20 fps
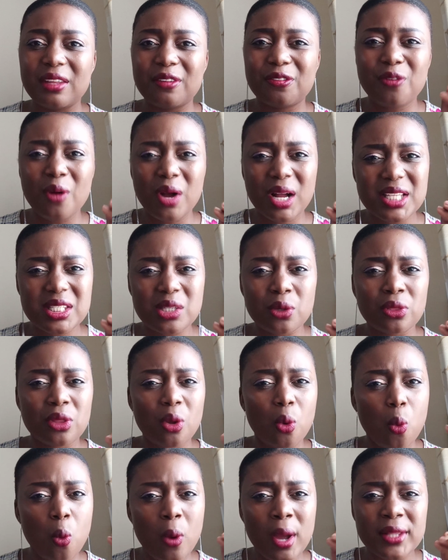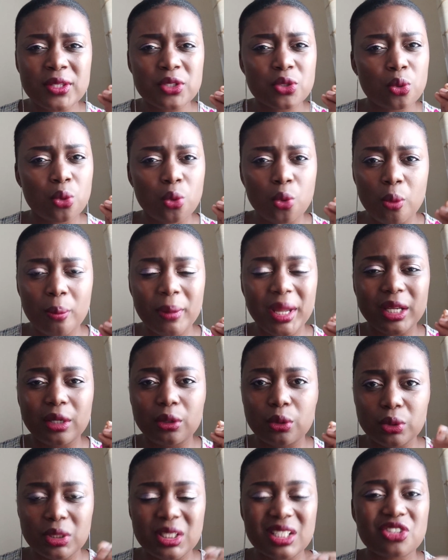Focus on the ones who, my
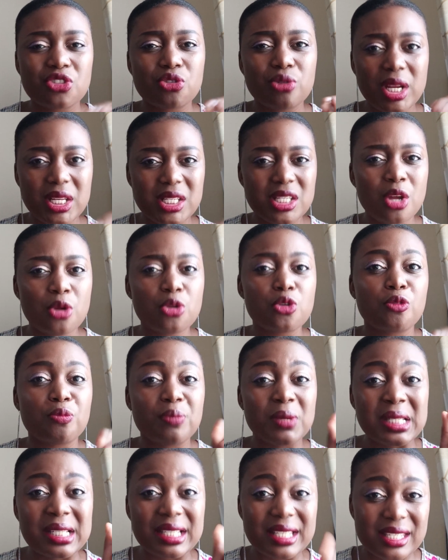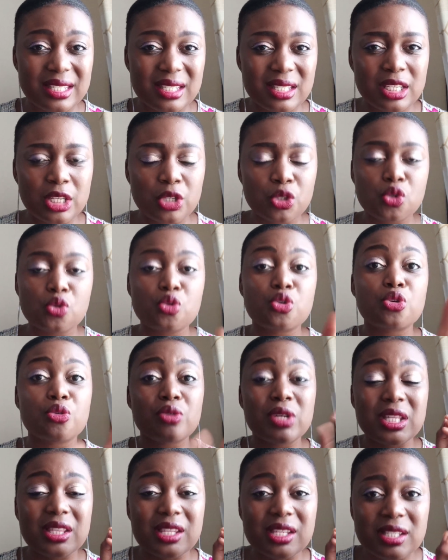goodness, right now you've been listening to
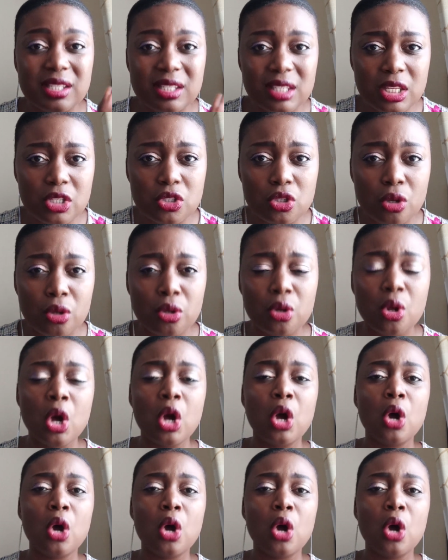during this season,